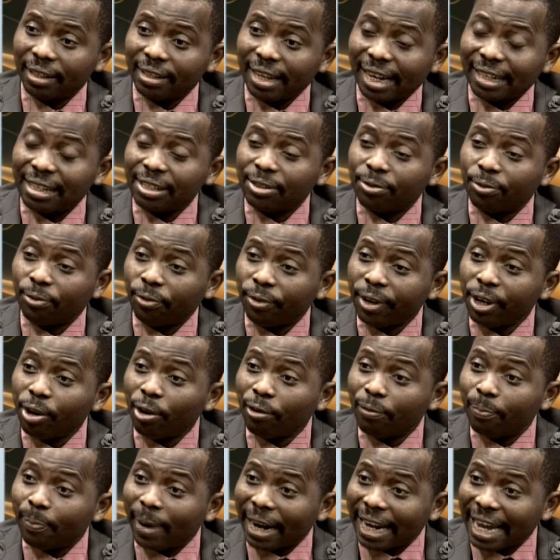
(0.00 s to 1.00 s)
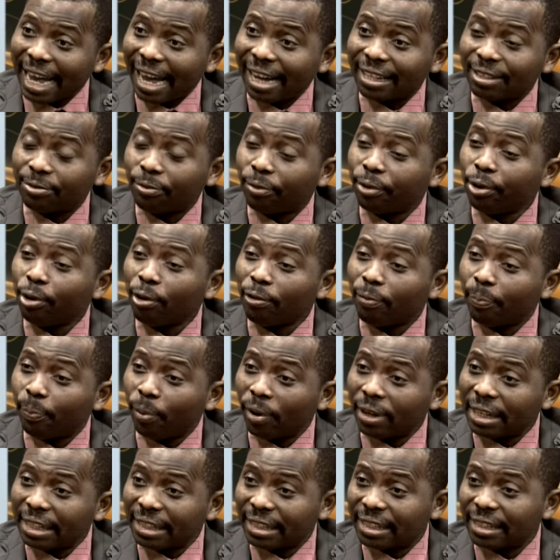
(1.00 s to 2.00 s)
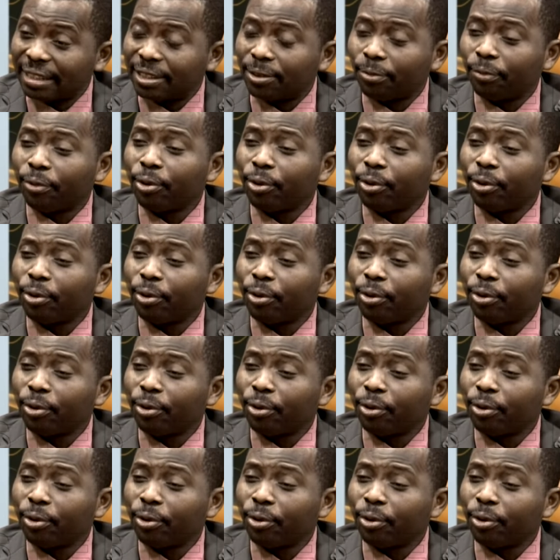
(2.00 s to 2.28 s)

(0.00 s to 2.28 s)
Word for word: that is free of bias, free of politics,